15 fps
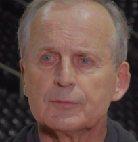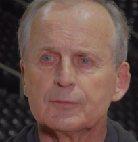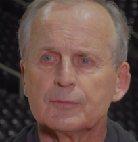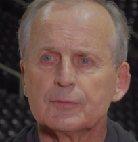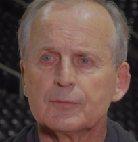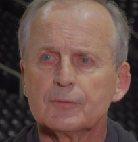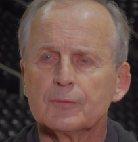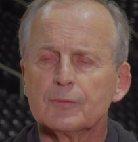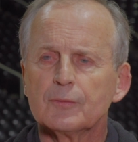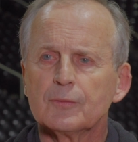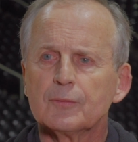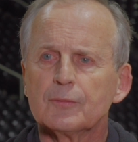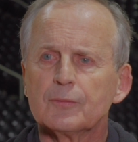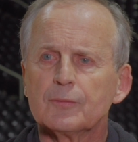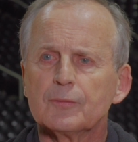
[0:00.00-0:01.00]
Coach, the way
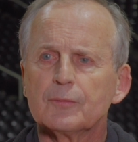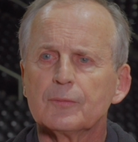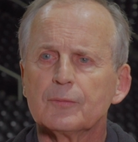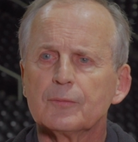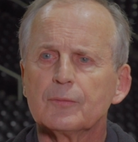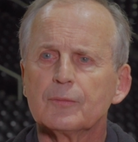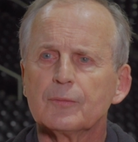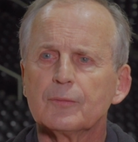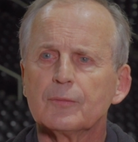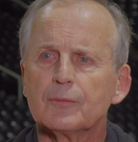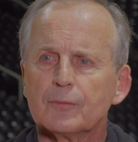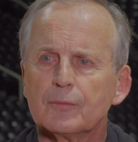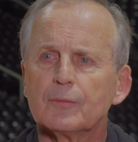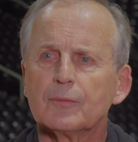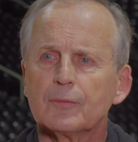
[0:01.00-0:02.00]
Ole Miss is shooting right
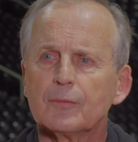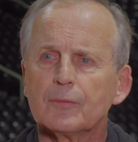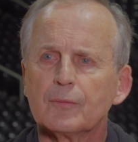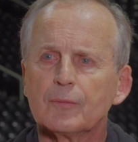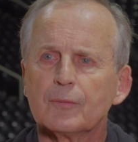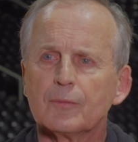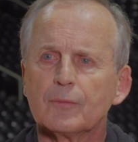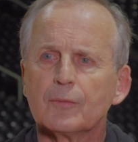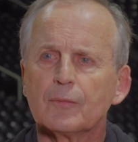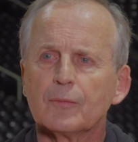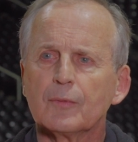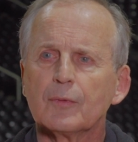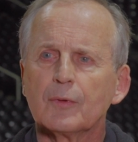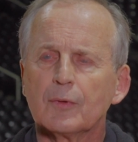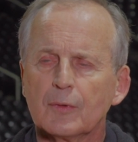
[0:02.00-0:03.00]
now, how they can spread
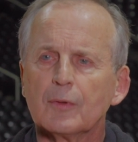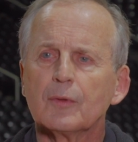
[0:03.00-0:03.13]
you out.